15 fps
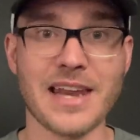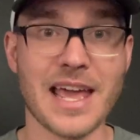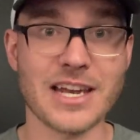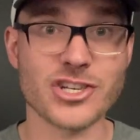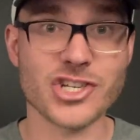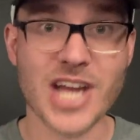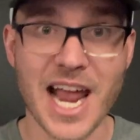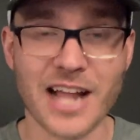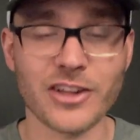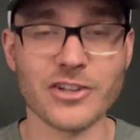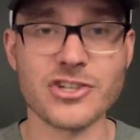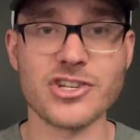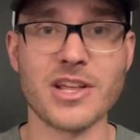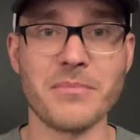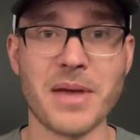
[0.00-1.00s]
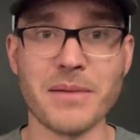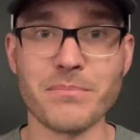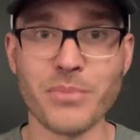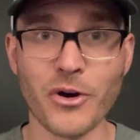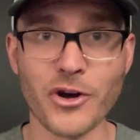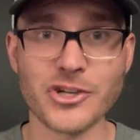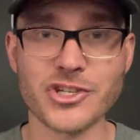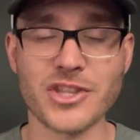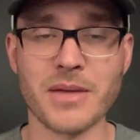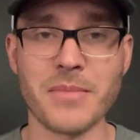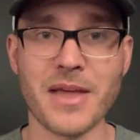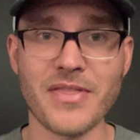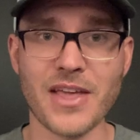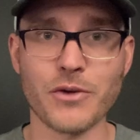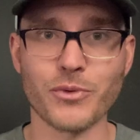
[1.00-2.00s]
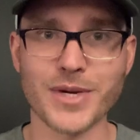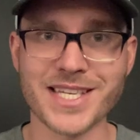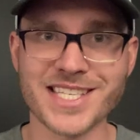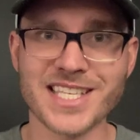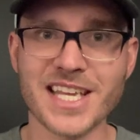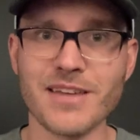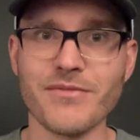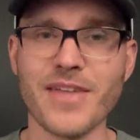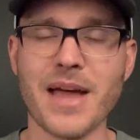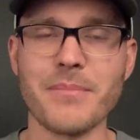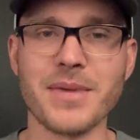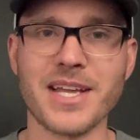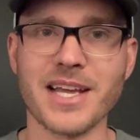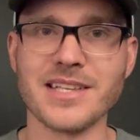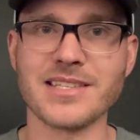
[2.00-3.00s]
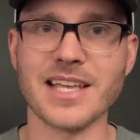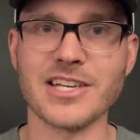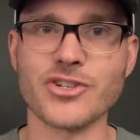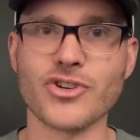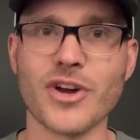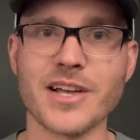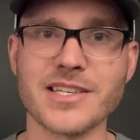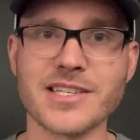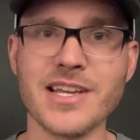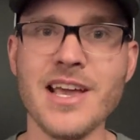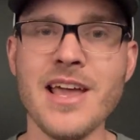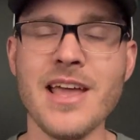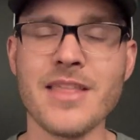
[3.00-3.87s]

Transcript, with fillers: and challenge them and push them, and they receive that because they trust